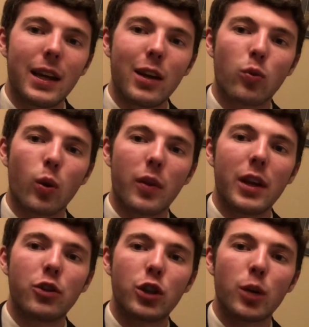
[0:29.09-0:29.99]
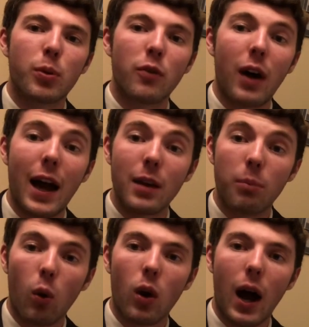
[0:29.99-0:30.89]
is will this year provide
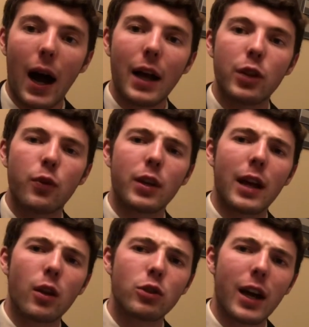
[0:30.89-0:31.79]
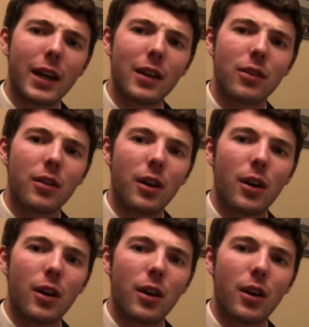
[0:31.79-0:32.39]
more hides for the Yellow Jackets,